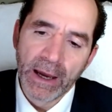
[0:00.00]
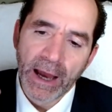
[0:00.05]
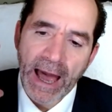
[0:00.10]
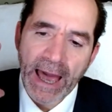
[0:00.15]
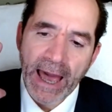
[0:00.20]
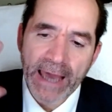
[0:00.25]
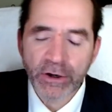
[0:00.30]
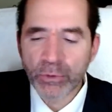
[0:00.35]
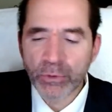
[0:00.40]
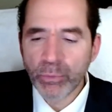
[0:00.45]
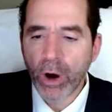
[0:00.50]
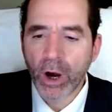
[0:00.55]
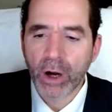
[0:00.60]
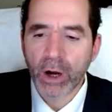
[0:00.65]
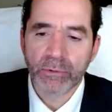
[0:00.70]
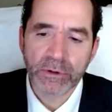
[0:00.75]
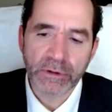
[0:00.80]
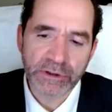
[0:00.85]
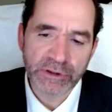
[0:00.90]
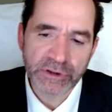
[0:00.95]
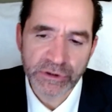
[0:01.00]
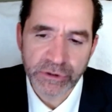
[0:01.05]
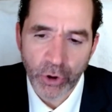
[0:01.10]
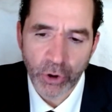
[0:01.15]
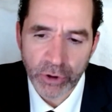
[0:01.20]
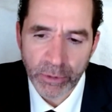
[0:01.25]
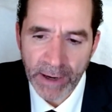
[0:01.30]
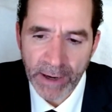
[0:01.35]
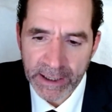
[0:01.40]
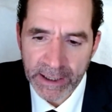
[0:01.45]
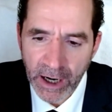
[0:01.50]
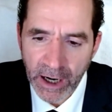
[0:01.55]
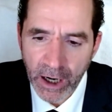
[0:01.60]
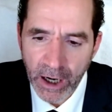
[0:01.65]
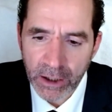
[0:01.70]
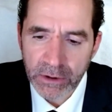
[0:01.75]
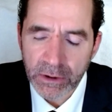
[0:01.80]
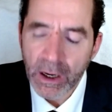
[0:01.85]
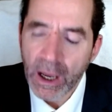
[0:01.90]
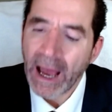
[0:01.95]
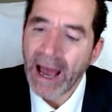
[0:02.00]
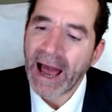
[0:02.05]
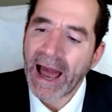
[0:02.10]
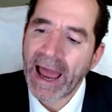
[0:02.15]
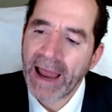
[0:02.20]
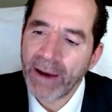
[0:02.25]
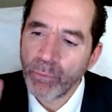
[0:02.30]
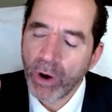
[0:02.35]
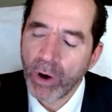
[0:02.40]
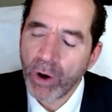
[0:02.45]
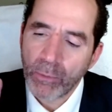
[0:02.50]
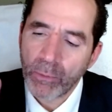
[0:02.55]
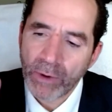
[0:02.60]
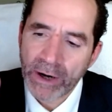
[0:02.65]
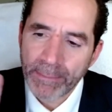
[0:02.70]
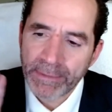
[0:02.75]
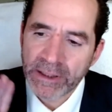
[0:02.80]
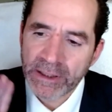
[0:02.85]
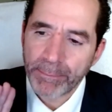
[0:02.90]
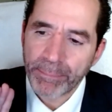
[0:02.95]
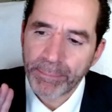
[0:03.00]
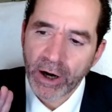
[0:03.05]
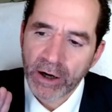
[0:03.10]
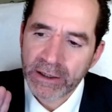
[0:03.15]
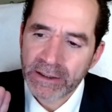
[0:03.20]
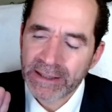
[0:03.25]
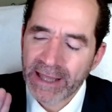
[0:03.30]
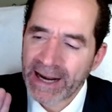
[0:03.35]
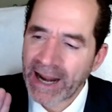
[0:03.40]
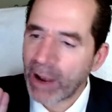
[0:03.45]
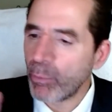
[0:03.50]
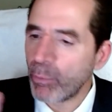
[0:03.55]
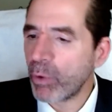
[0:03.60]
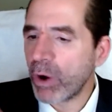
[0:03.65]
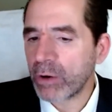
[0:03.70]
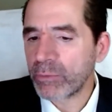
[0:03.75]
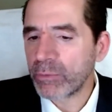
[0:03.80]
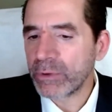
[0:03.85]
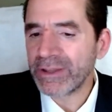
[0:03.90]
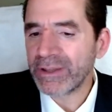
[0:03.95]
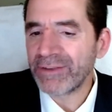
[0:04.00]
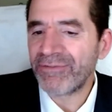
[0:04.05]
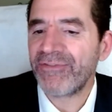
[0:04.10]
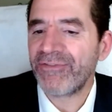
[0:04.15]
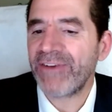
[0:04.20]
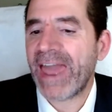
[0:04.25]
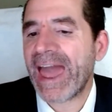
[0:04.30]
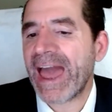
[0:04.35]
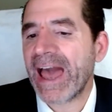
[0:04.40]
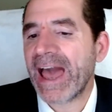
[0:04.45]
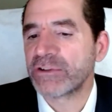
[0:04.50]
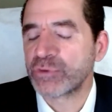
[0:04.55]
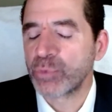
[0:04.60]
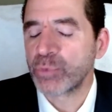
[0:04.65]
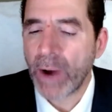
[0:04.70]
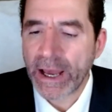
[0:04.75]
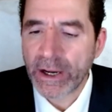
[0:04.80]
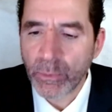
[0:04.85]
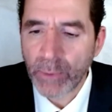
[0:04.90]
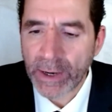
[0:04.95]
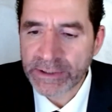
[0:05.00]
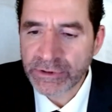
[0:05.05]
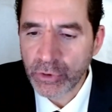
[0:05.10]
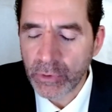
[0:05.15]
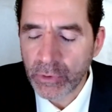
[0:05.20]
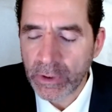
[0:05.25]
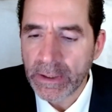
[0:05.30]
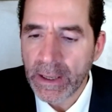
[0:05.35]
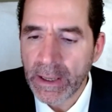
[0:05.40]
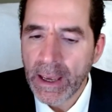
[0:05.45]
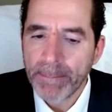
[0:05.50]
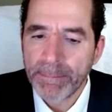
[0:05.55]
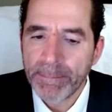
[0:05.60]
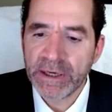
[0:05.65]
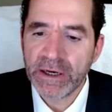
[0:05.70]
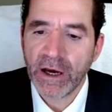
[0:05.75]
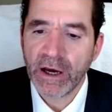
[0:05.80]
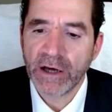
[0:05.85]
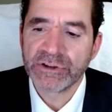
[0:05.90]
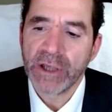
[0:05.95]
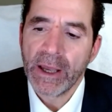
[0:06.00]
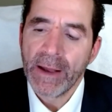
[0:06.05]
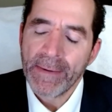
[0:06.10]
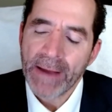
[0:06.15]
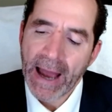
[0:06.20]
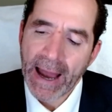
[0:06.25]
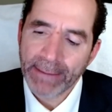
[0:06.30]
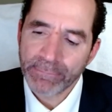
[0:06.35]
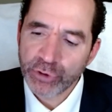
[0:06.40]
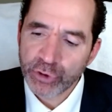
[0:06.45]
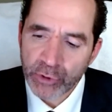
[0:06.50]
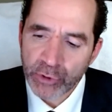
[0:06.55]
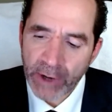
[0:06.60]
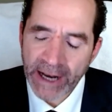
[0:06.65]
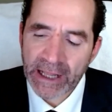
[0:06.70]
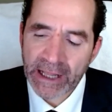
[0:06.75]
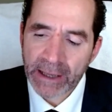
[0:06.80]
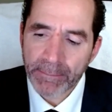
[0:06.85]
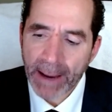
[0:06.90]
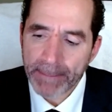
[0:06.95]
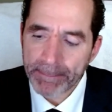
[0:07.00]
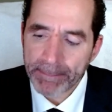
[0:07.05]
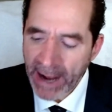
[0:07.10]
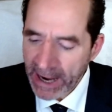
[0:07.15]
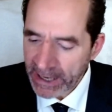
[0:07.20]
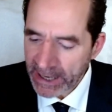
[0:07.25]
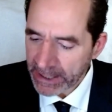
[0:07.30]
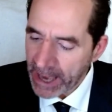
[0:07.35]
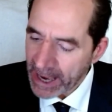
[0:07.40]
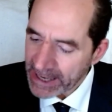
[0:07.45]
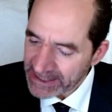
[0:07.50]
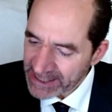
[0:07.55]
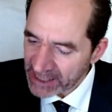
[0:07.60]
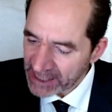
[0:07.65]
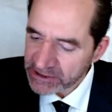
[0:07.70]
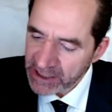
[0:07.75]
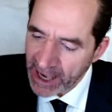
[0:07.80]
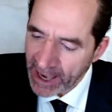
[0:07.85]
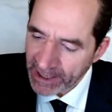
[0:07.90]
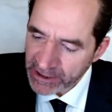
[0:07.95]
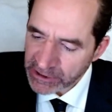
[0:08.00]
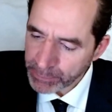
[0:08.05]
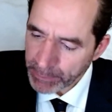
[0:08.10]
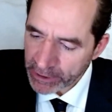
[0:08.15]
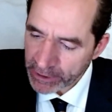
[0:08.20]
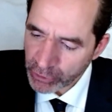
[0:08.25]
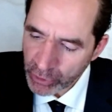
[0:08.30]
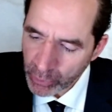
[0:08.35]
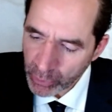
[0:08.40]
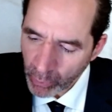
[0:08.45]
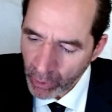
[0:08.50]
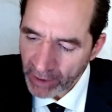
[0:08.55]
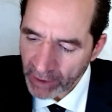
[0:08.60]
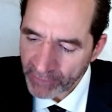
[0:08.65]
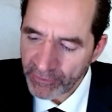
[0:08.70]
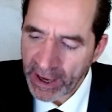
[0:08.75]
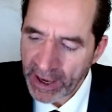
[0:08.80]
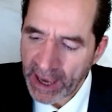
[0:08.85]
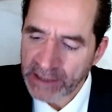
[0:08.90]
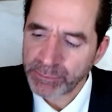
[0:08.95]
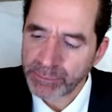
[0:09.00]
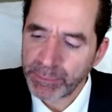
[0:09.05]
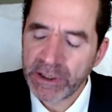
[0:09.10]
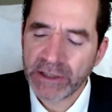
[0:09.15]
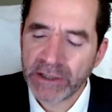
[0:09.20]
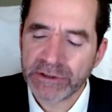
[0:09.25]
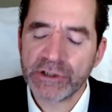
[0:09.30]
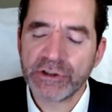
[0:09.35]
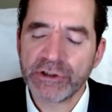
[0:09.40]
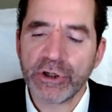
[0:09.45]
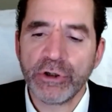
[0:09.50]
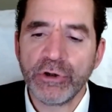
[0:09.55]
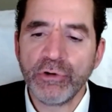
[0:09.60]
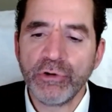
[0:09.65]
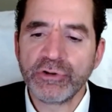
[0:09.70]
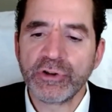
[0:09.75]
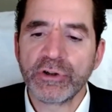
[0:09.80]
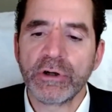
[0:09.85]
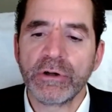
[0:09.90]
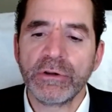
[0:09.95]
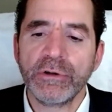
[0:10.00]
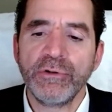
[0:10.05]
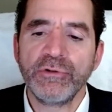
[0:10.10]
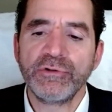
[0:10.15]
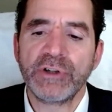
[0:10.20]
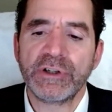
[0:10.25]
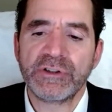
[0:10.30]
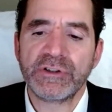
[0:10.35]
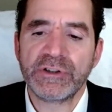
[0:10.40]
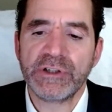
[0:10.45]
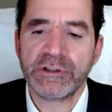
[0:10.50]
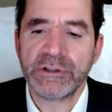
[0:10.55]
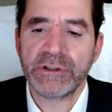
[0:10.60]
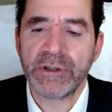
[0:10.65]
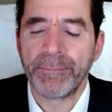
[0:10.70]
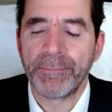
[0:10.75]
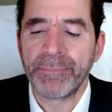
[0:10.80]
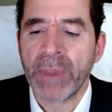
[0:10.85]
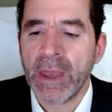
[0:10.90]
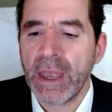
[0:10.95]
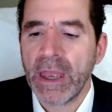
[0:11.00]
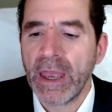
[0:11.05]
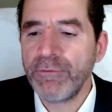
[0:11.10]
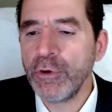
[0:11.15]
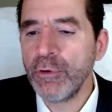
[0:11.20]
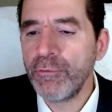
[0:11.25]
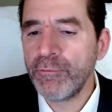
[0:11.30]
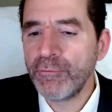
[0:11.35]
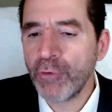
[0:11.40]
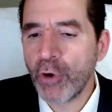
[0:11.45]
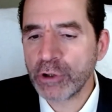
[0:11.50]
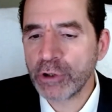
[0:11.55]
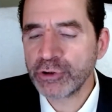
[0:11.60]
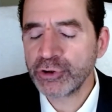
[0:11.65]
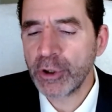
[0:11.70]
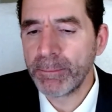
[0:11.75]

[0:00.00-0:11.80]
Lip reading: I could walk really slow to my car. When I'm in the parking lot, I walk really fast. Why do I do it? Because I'm training my body. Yes, I expect you to walk fast because it's a use it or lose it system. If you force